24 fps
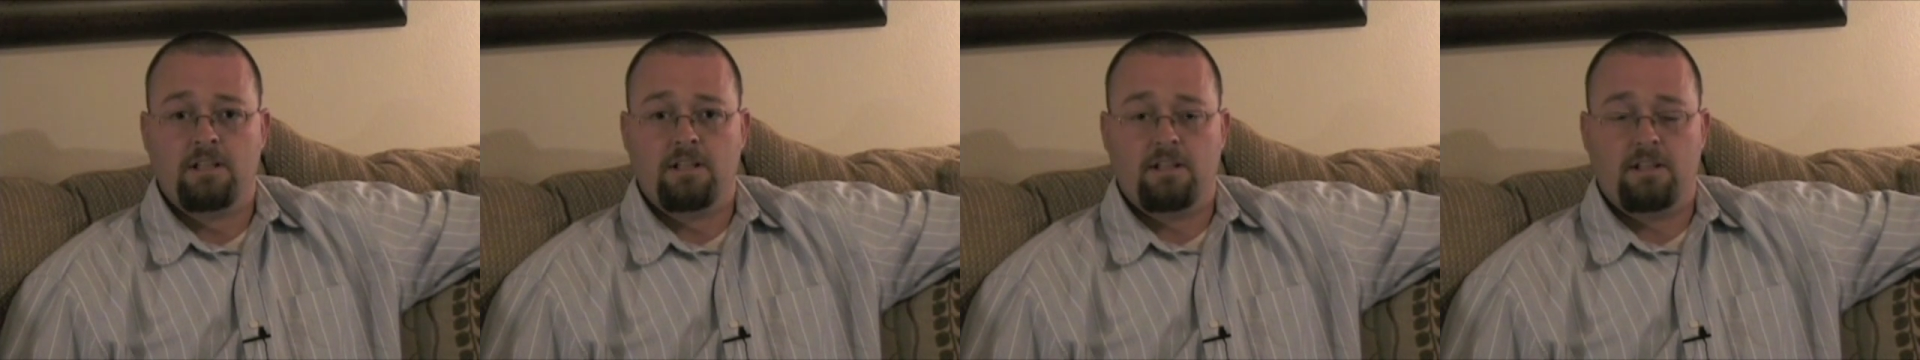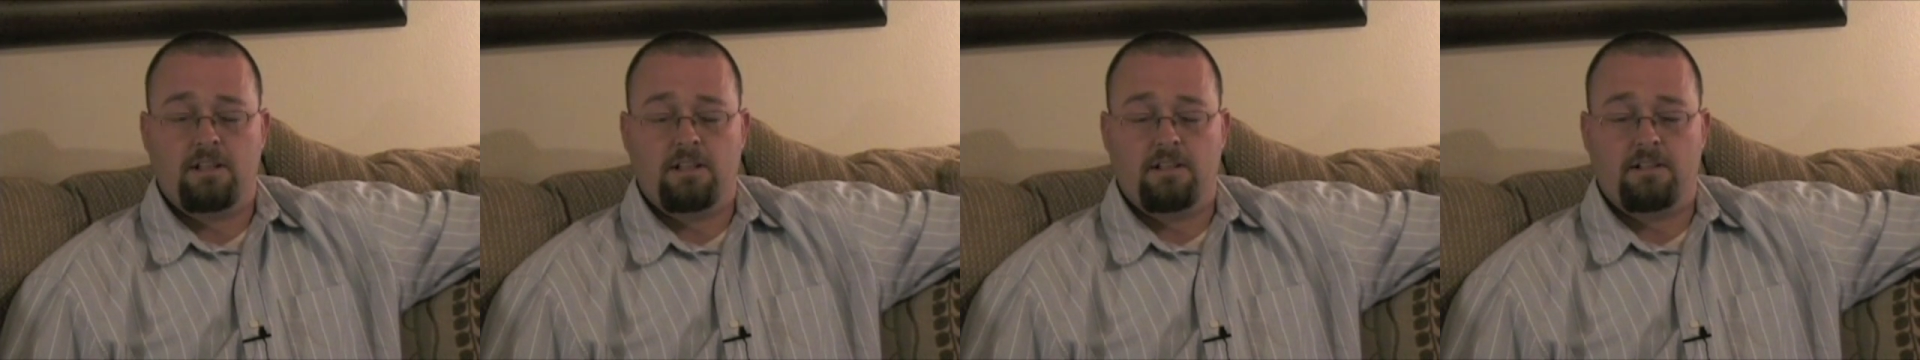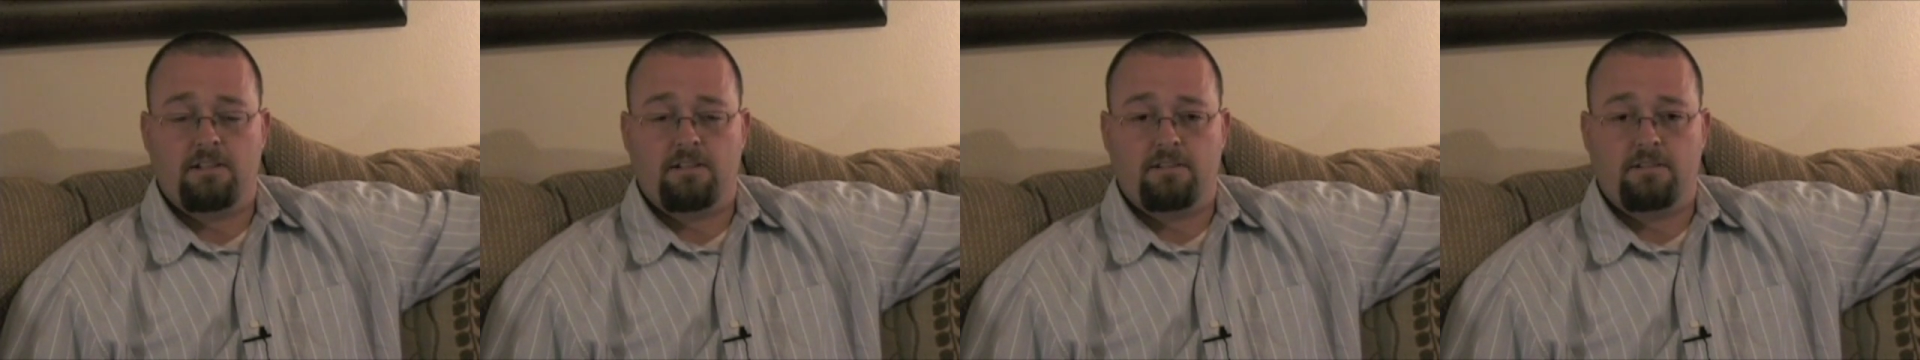
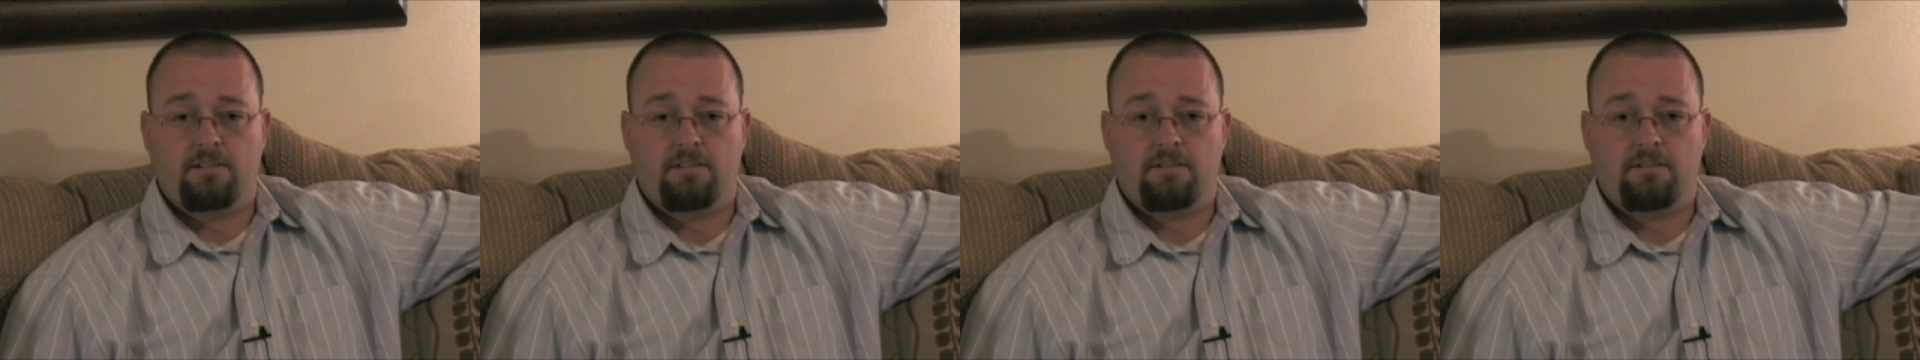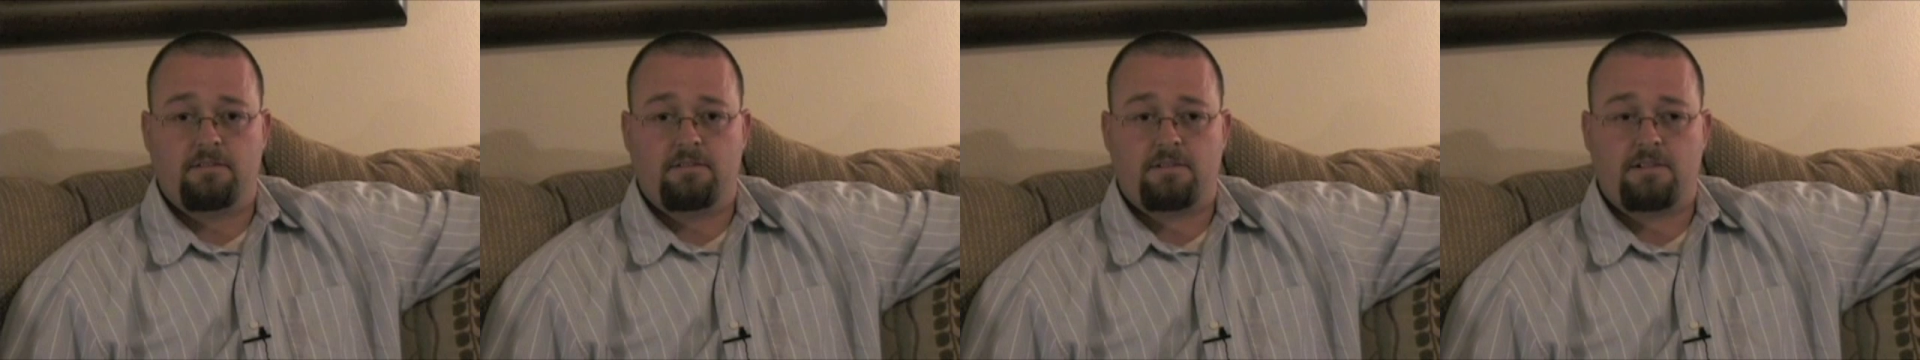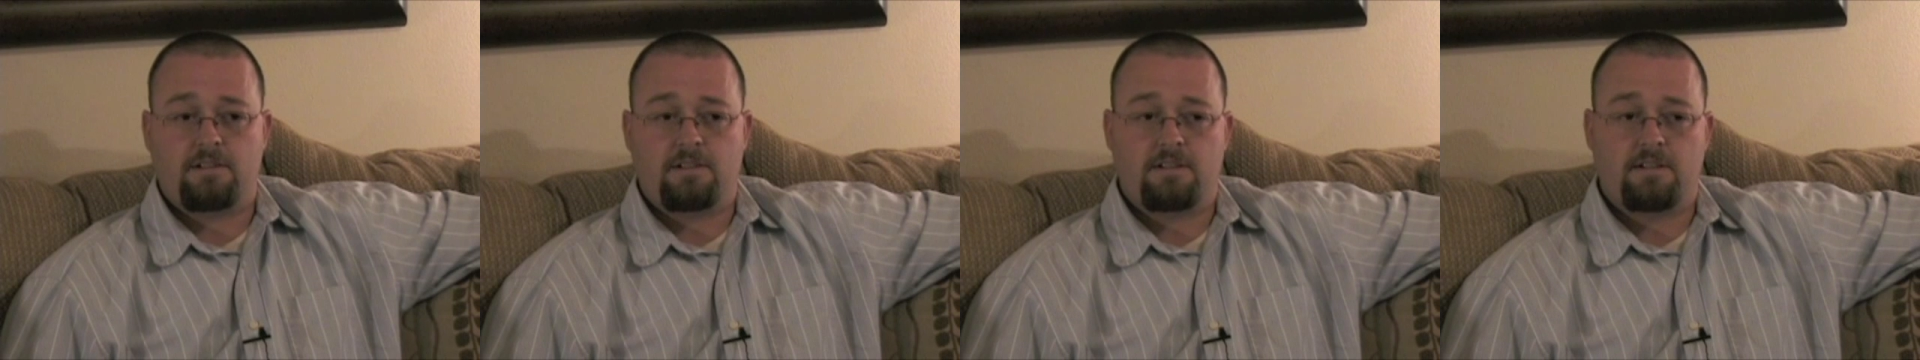And
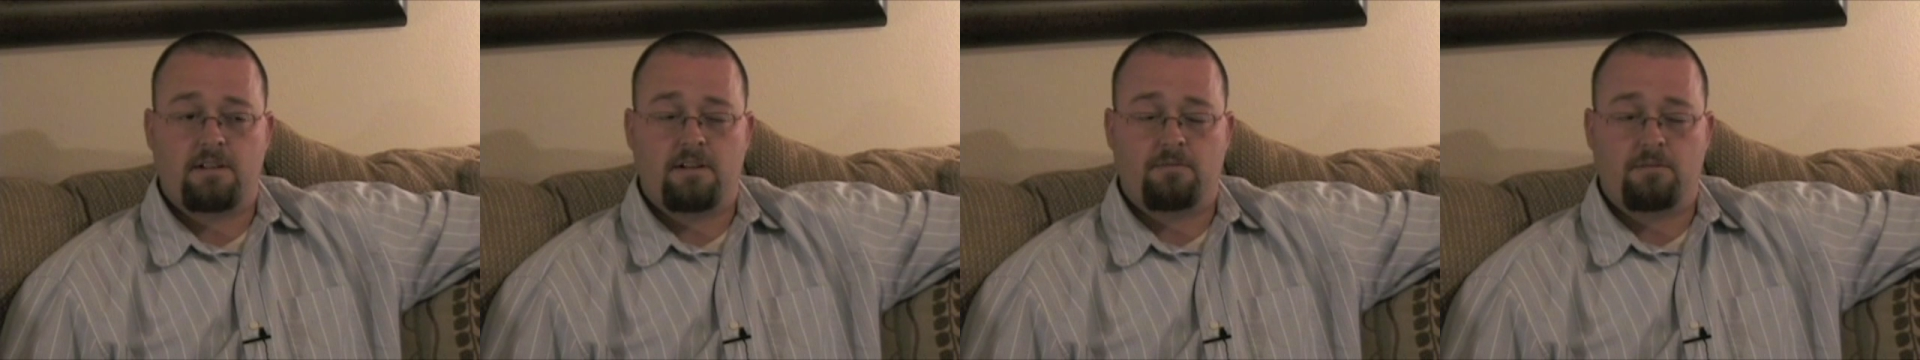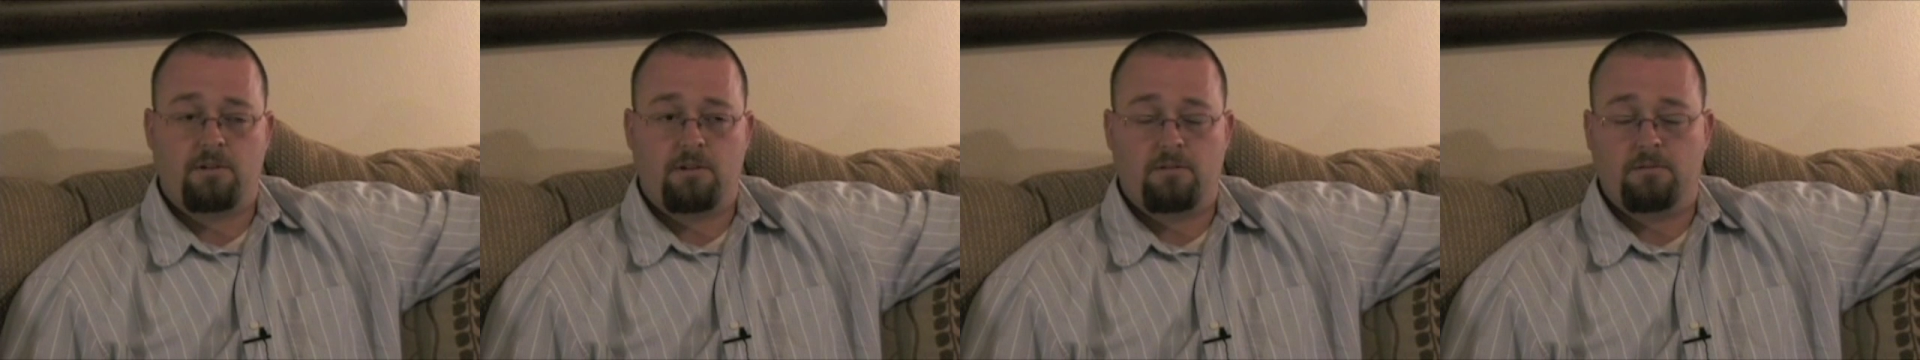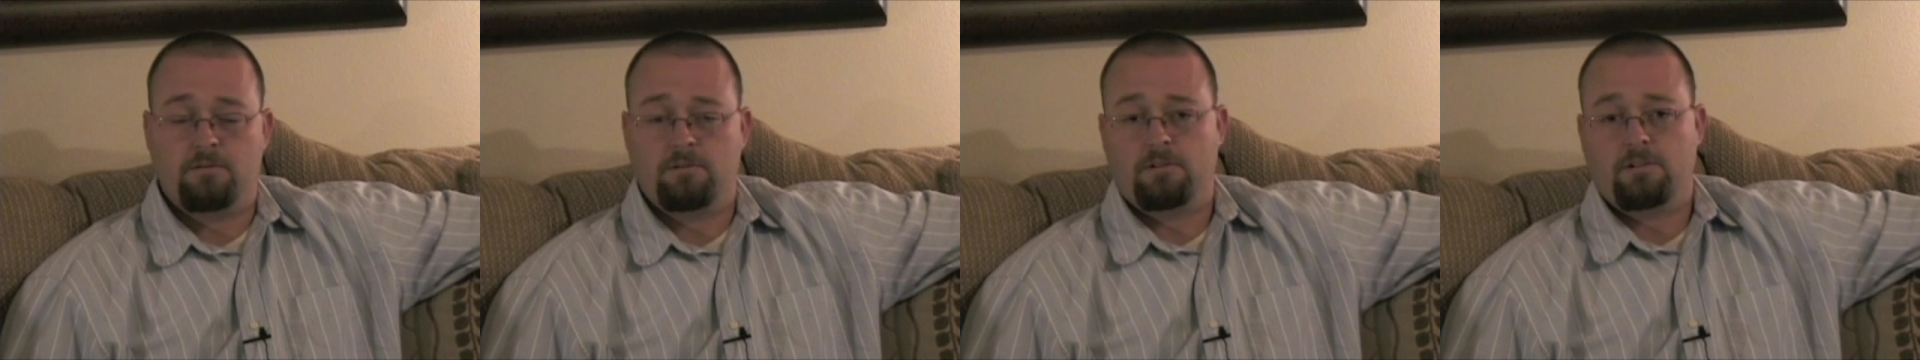she said,
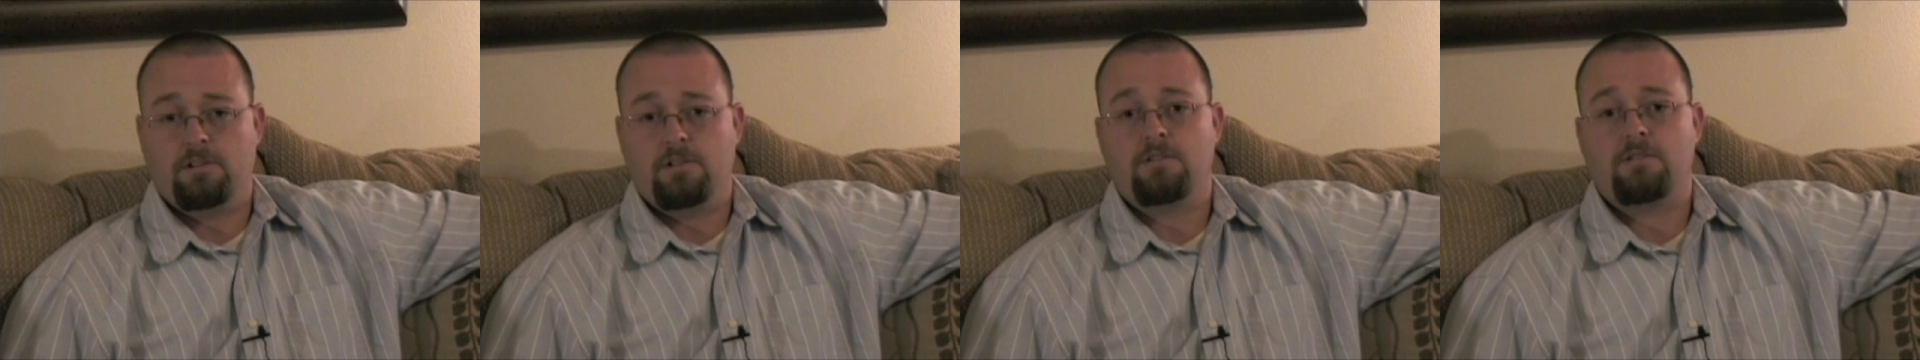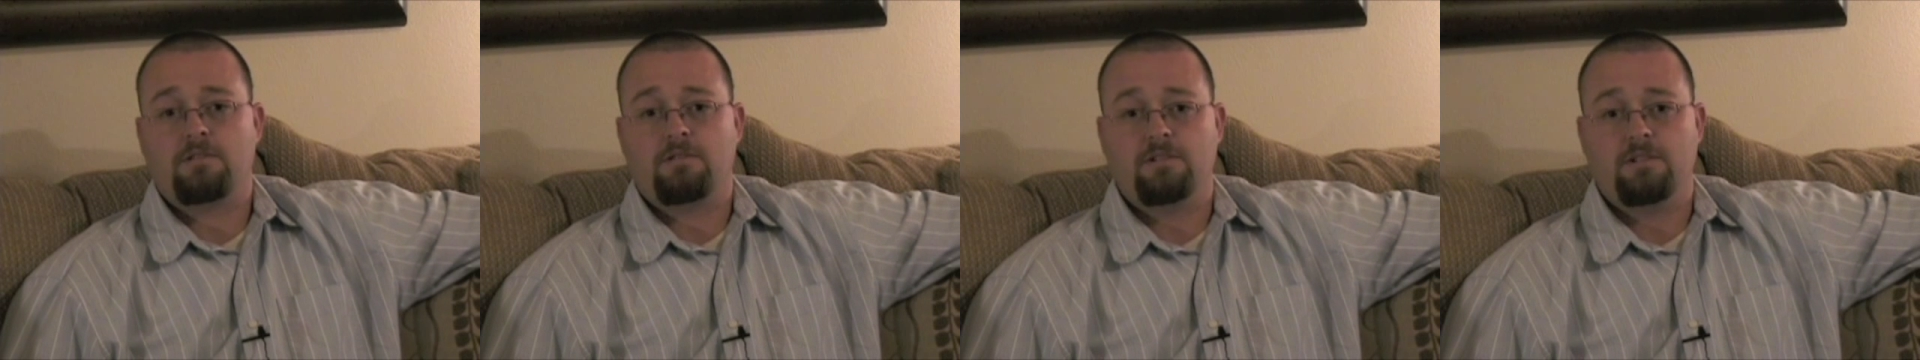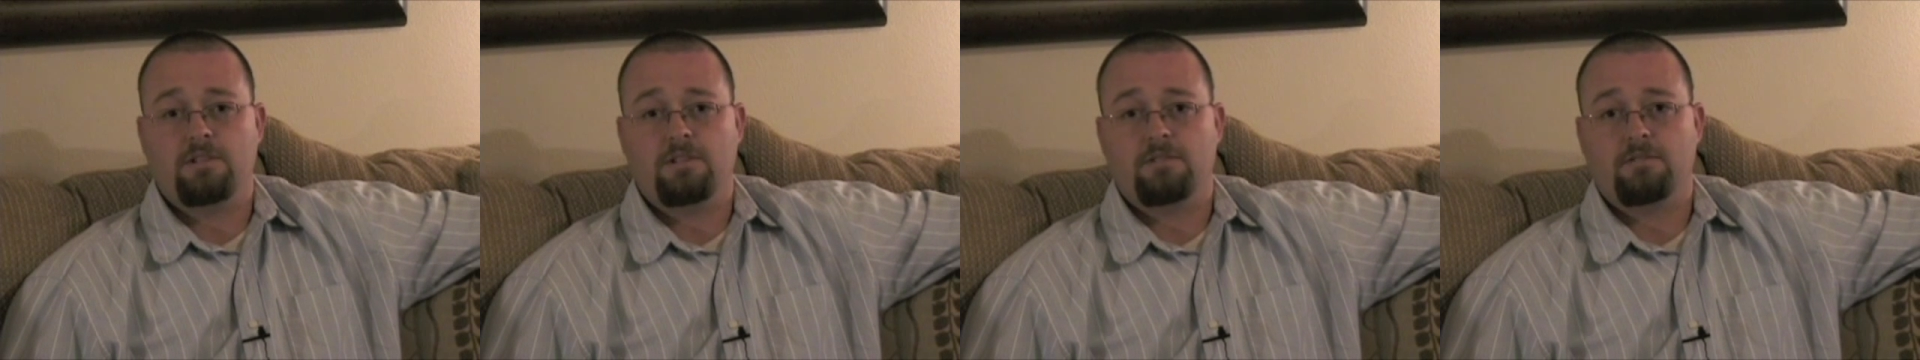well, we're
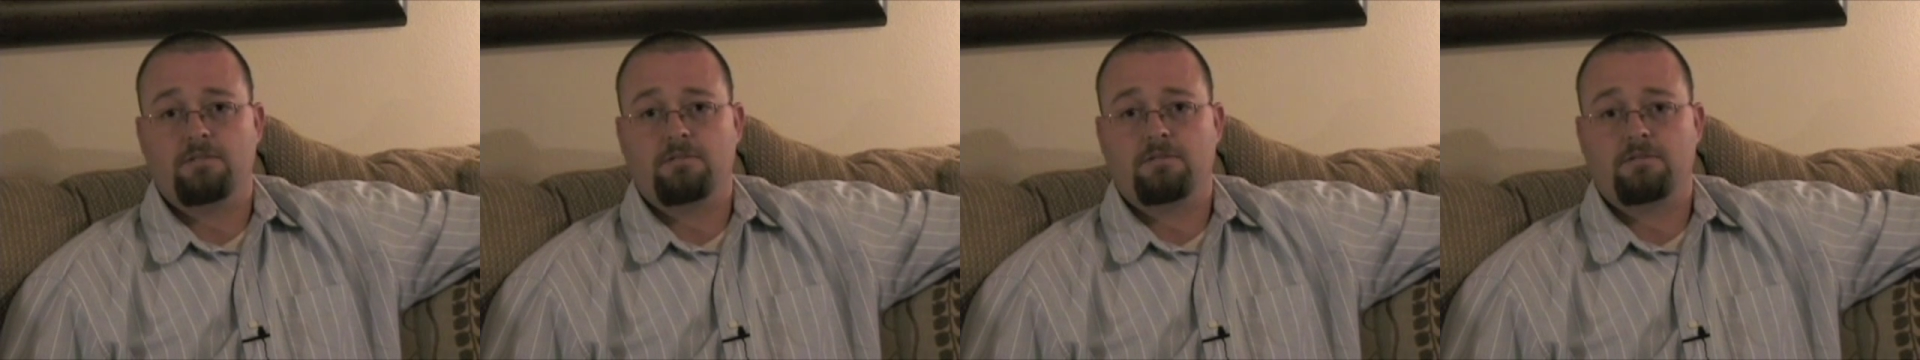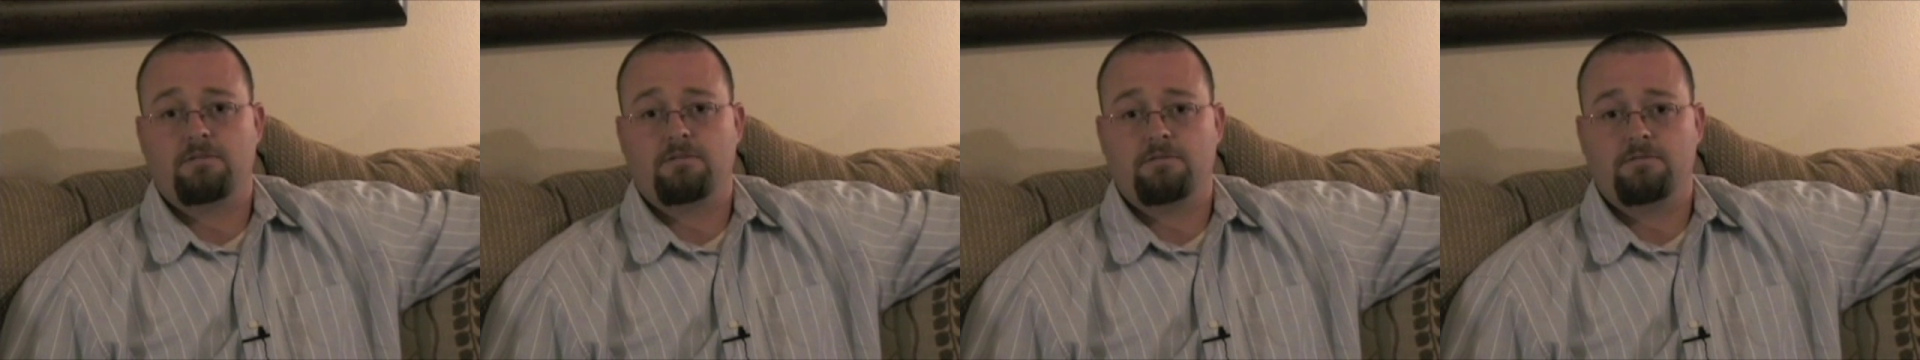just going to